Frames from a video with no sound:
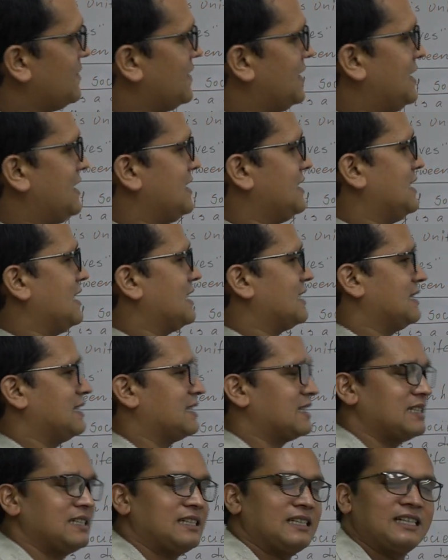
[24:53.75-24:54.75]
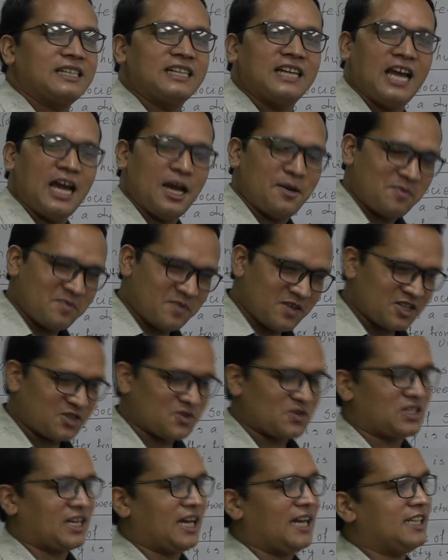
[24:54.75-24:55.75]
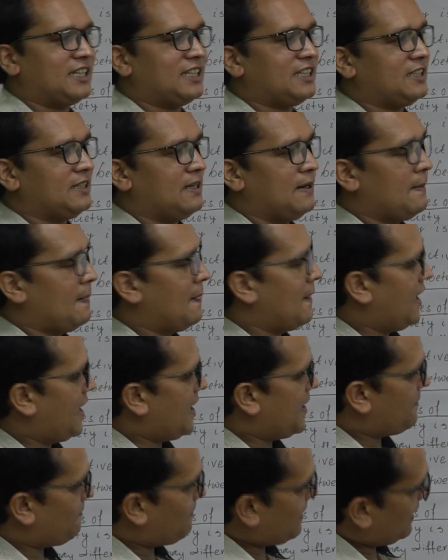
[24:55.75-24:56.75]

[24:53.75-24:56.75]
it is existing in every society, and